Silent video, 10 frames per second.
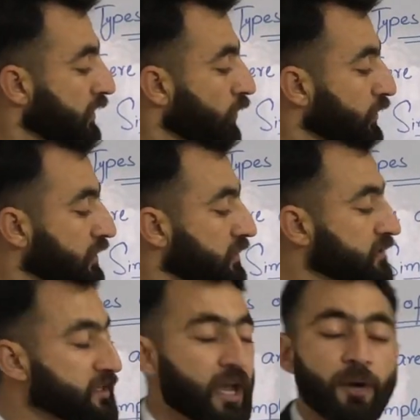
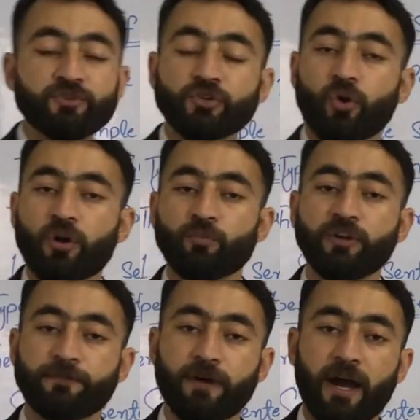the object or
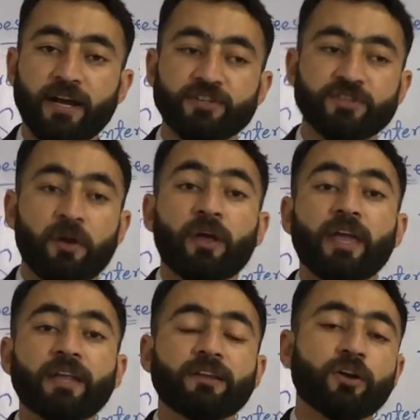modifiers
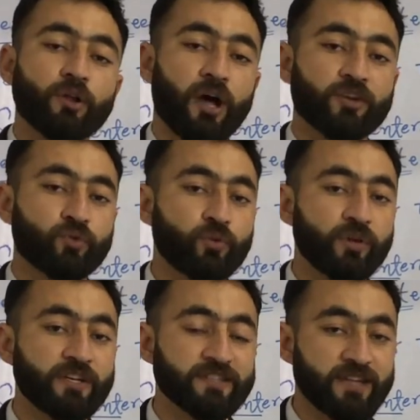in clause. When
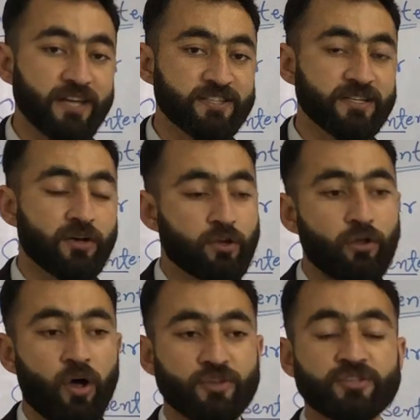we discuss
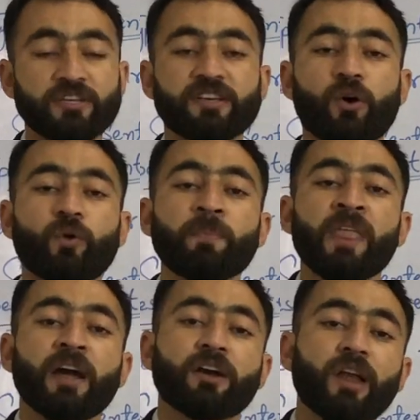clause, so
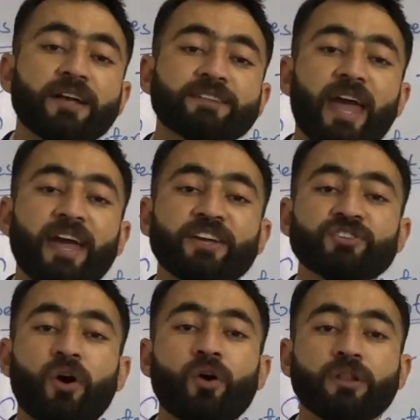clause
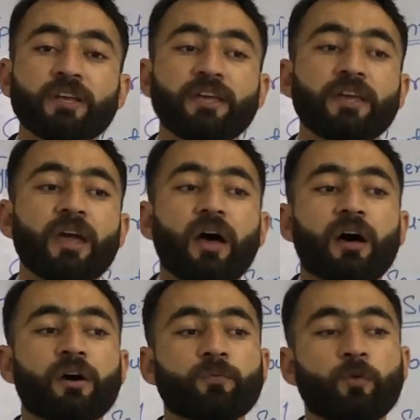has only
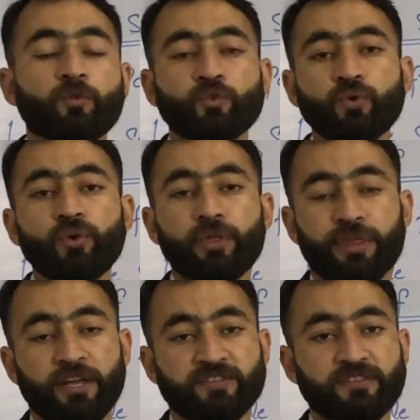2
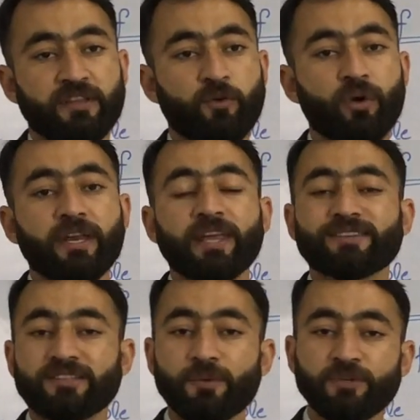things. The one
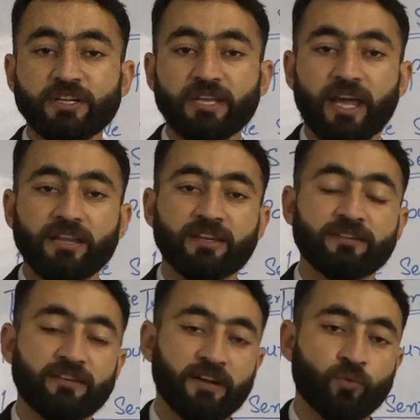is subject and the
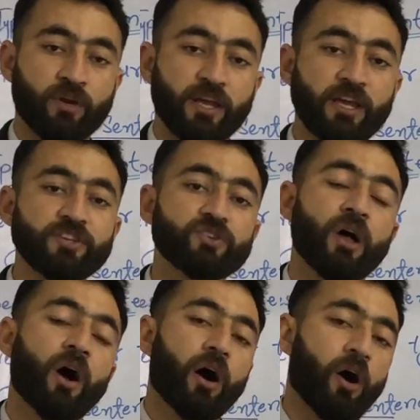second one is
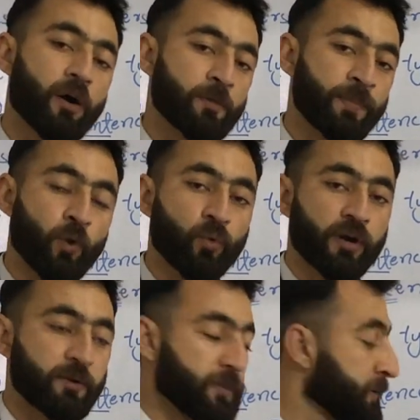
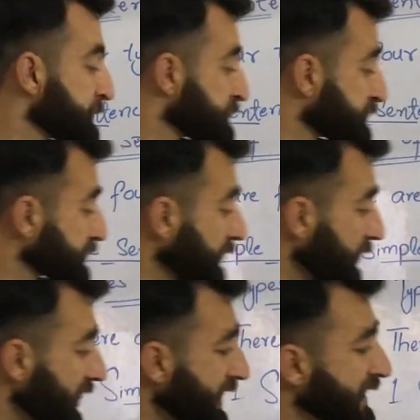verb.
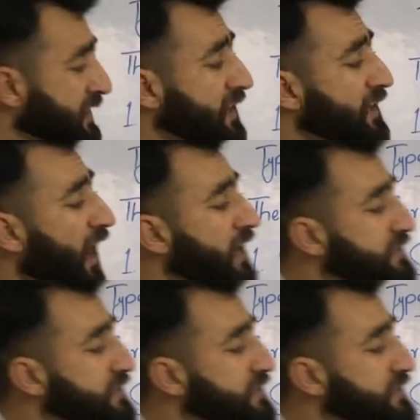Then I